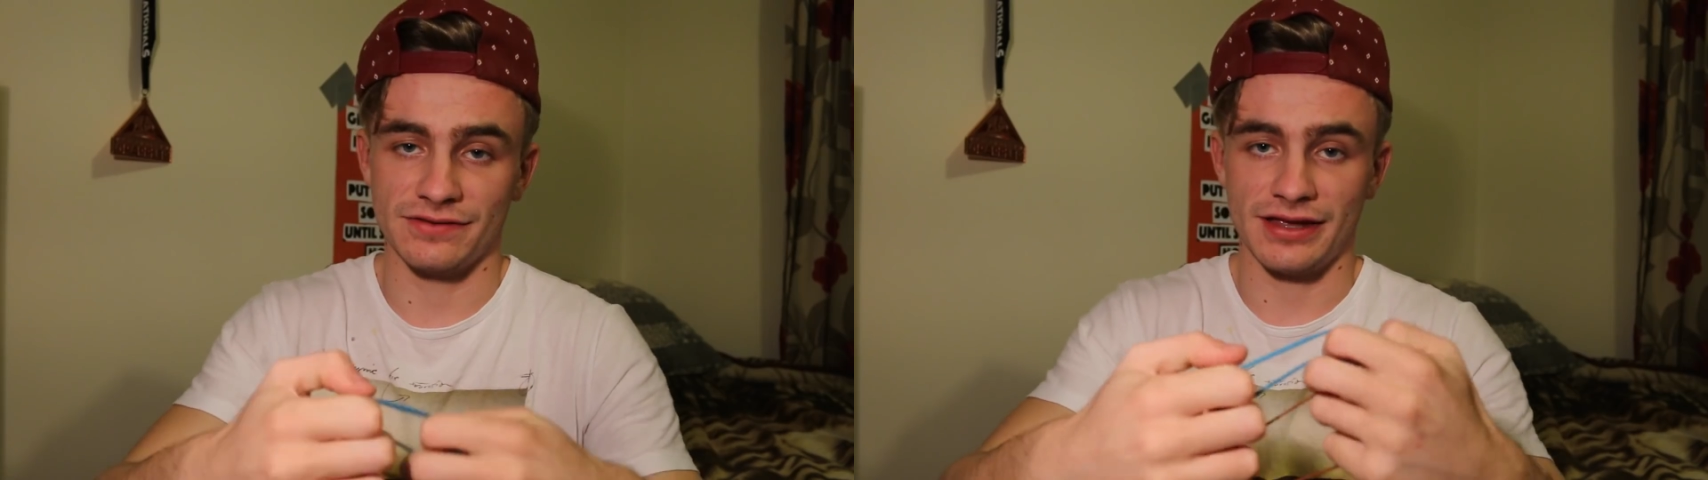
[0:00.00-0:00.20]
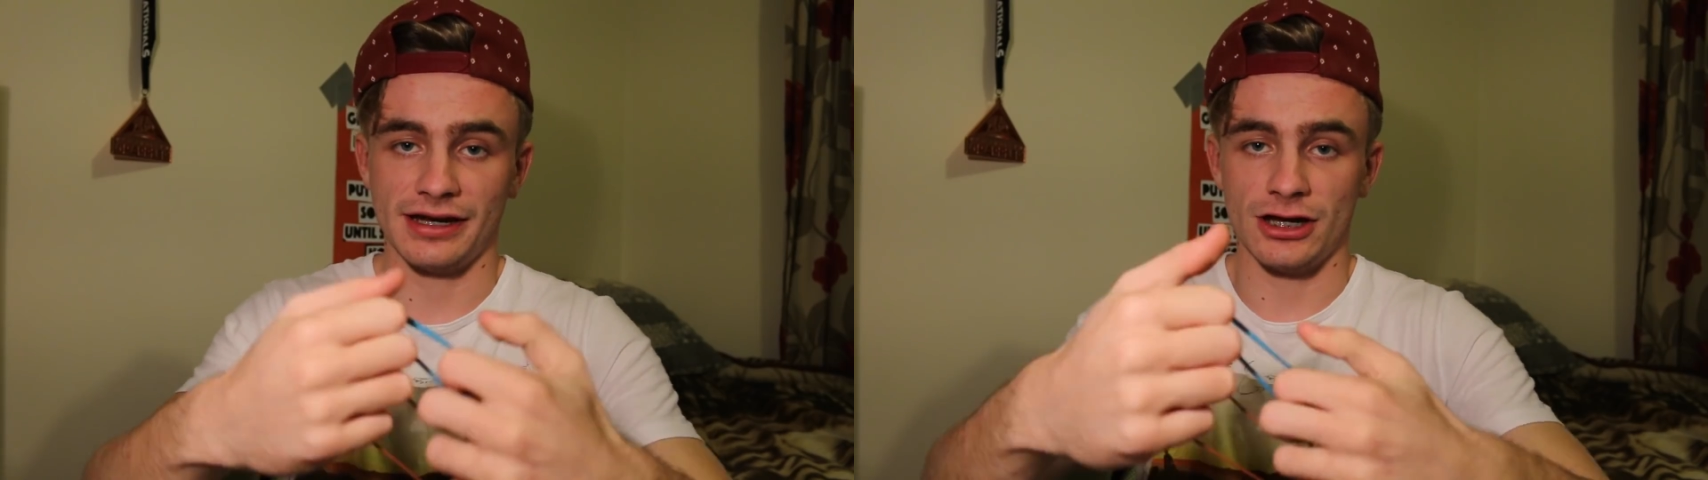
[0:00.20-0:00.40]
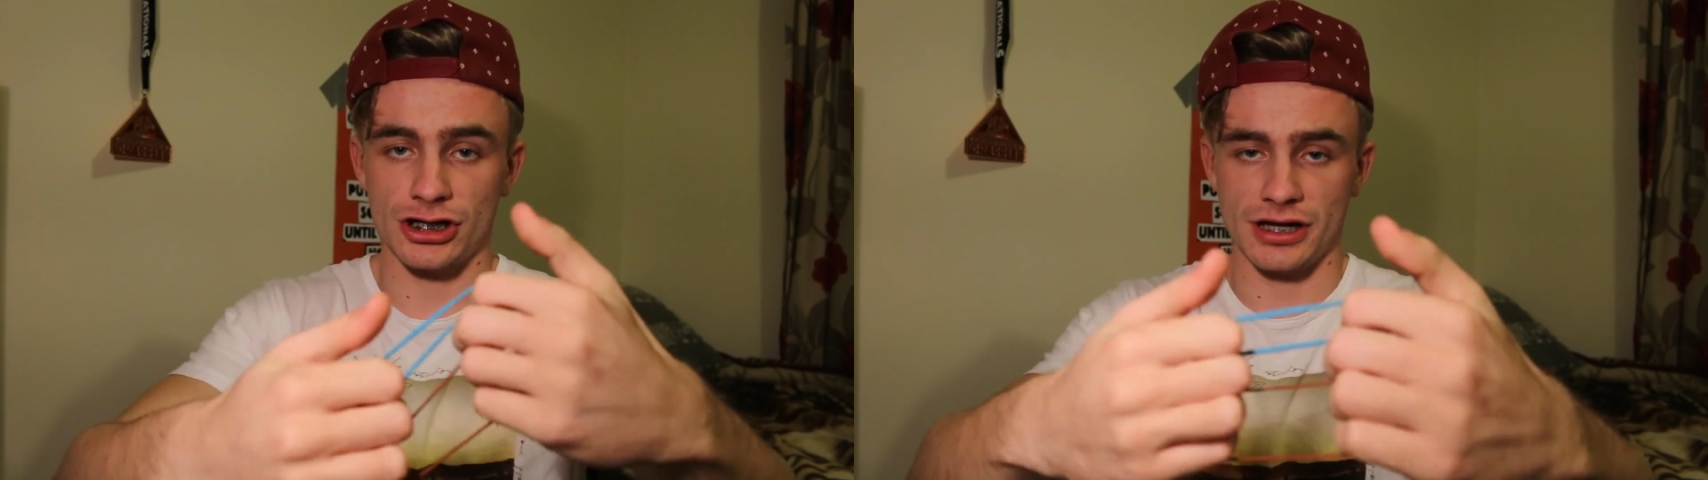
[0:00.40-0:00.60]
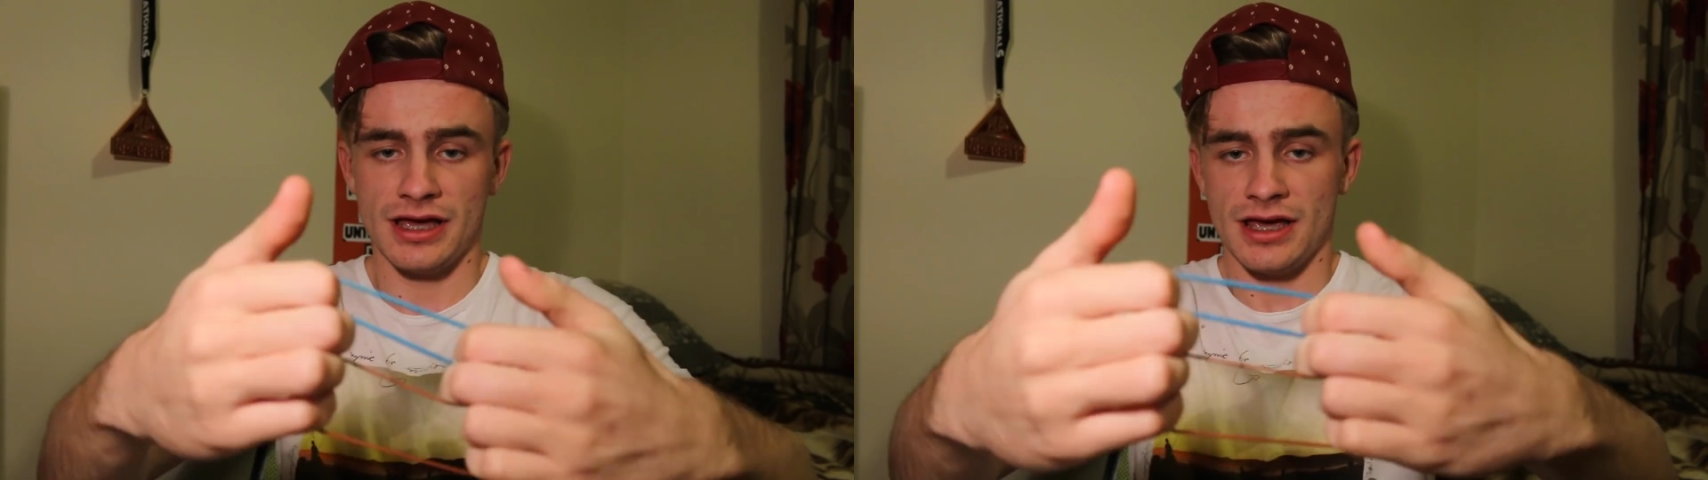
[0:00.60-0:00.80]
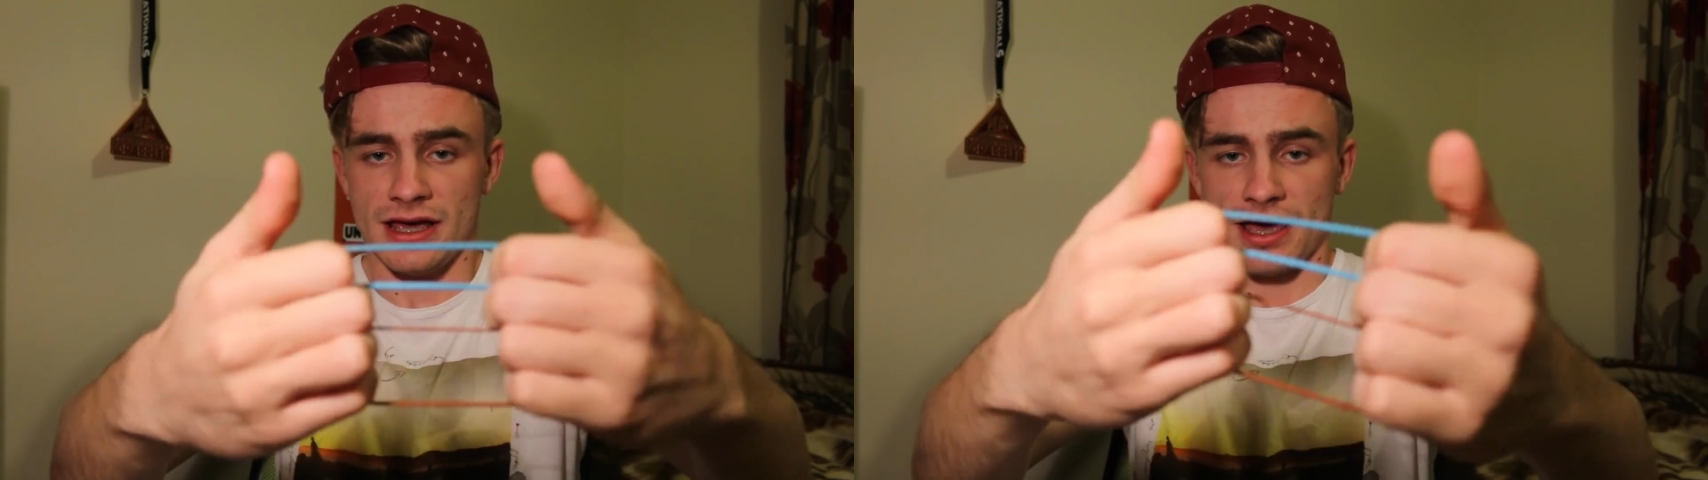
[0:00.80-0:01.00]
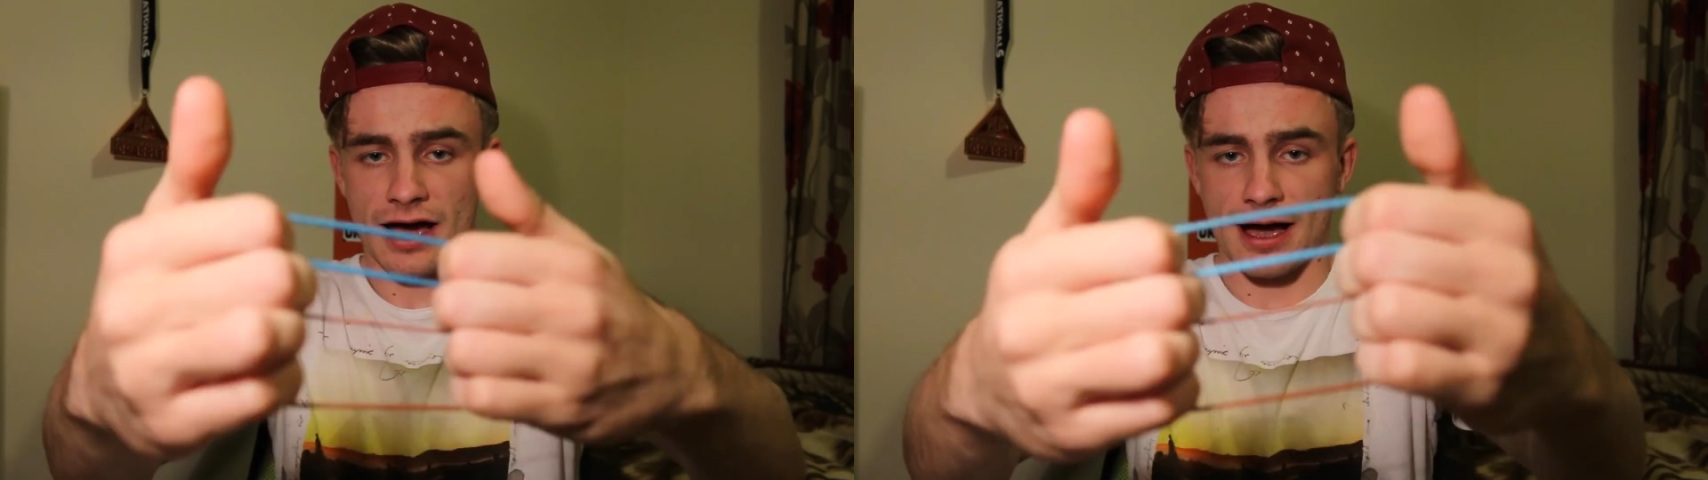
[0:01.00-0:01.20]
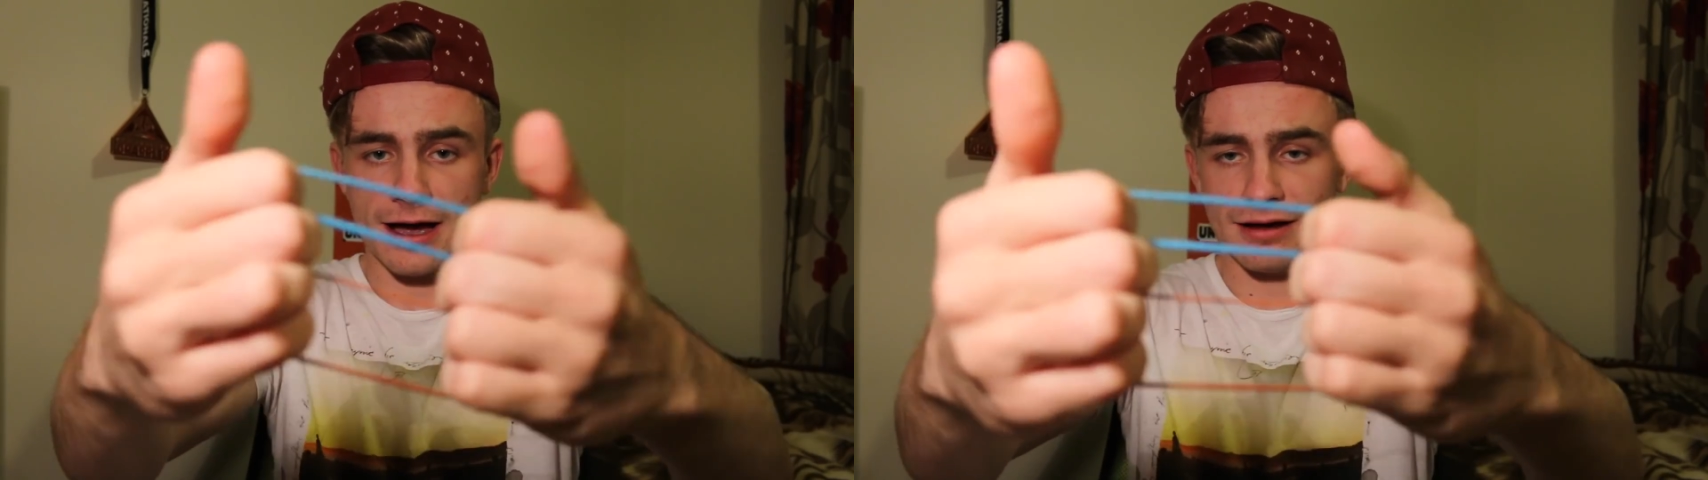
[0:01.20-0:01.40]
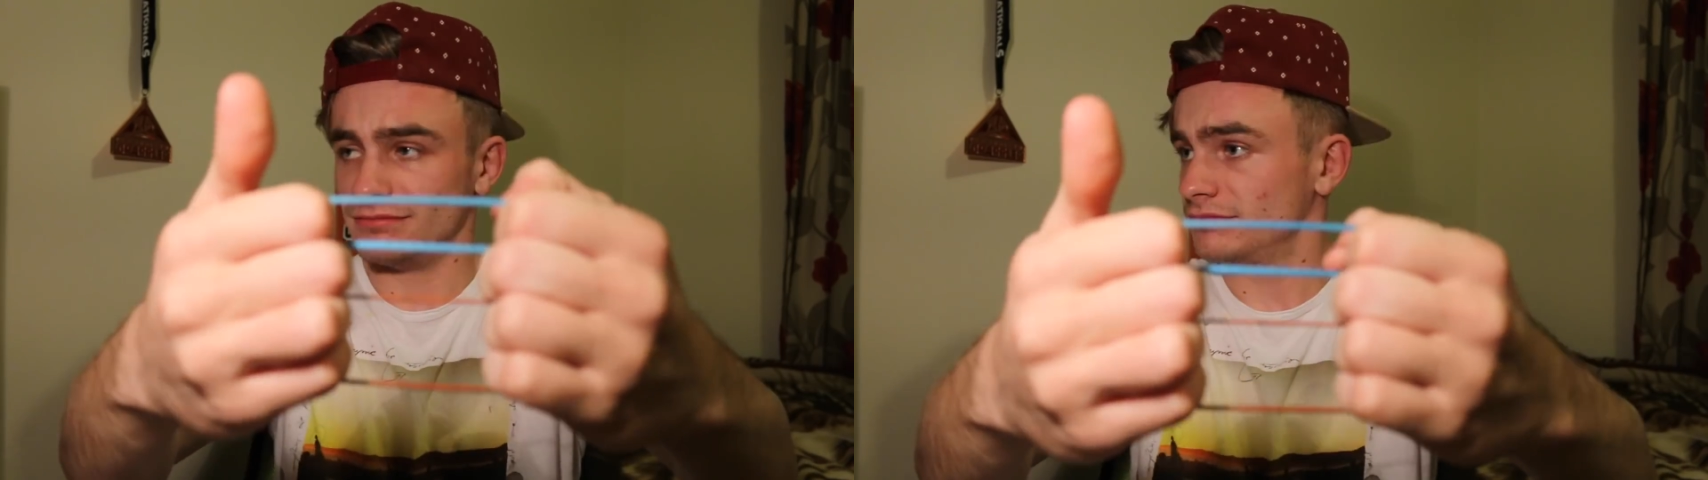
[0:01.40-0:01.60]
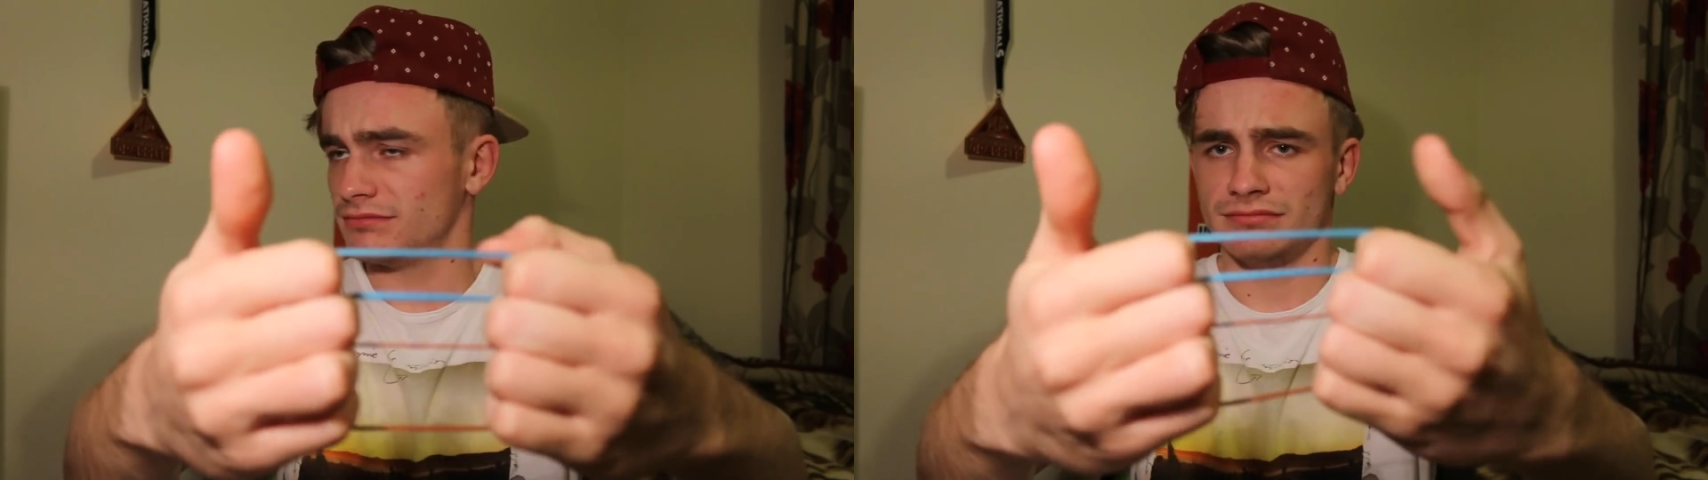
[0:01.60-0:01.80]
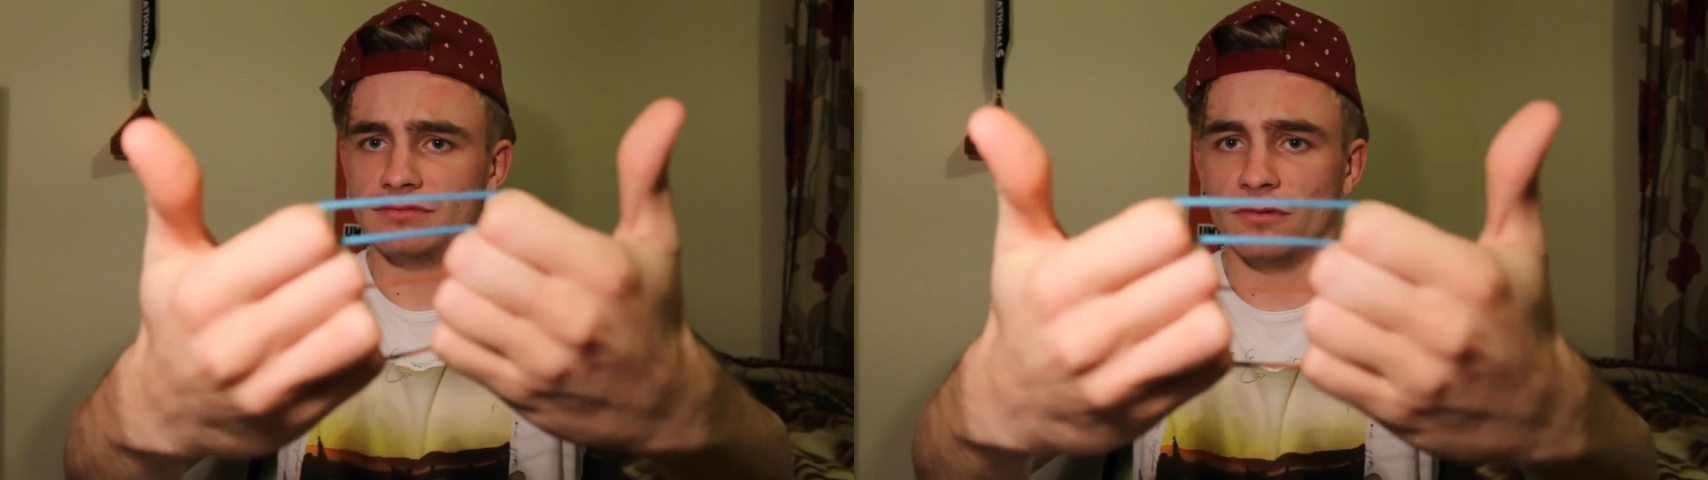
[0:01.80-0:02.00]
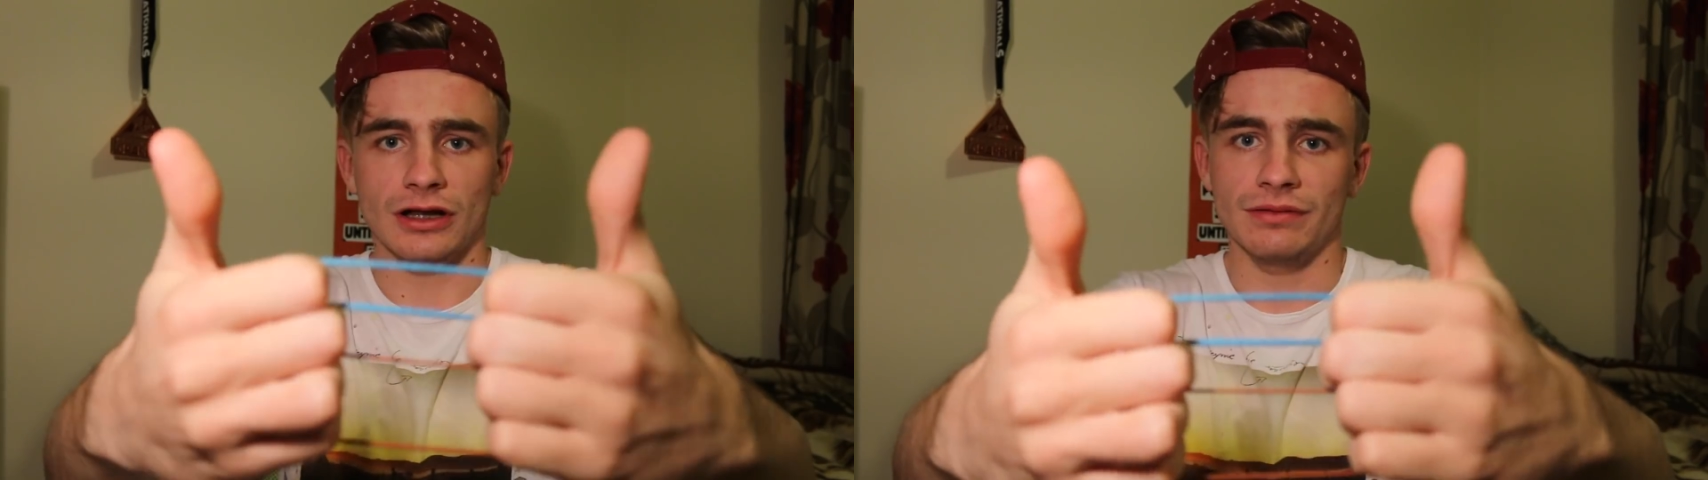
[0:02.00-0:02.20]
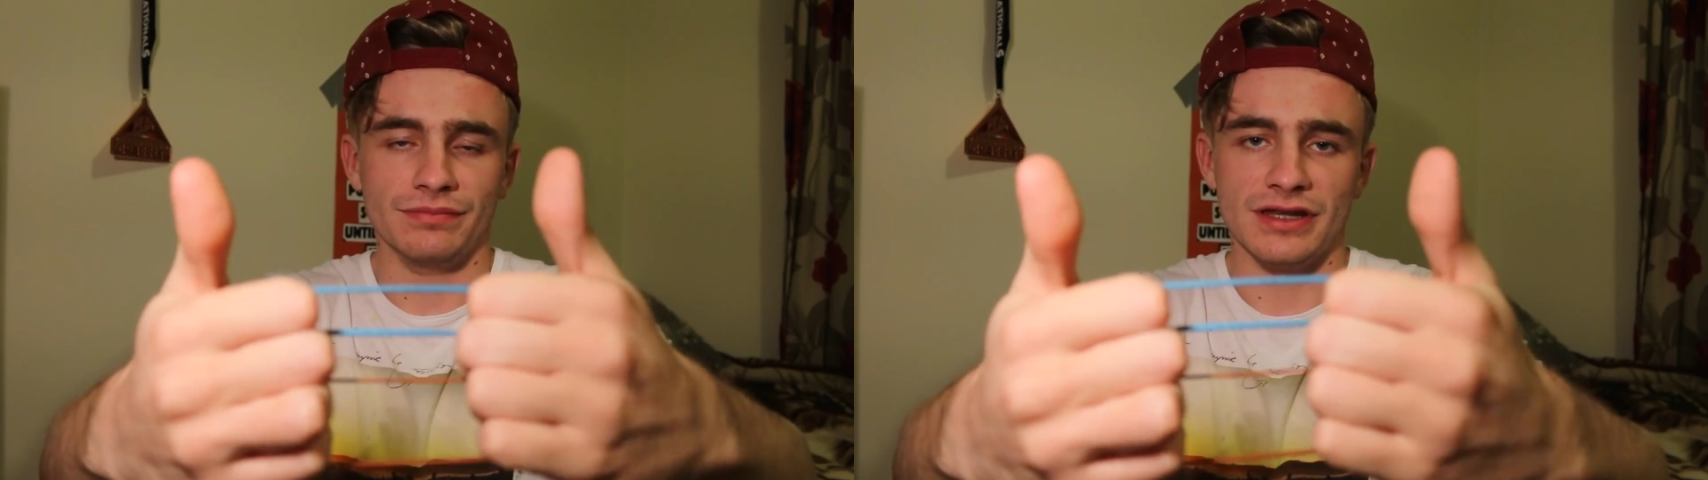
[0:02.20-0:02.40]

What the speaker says: of that nature. Well,